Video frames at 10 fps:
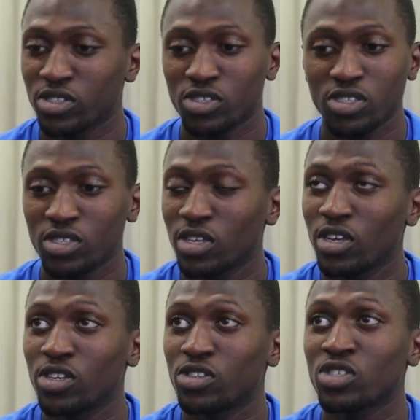So
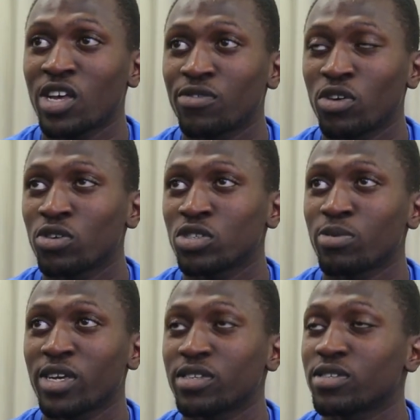you just have your own
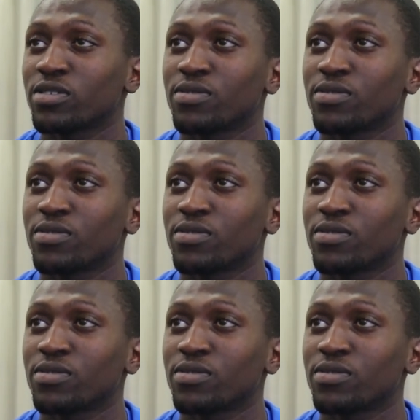space.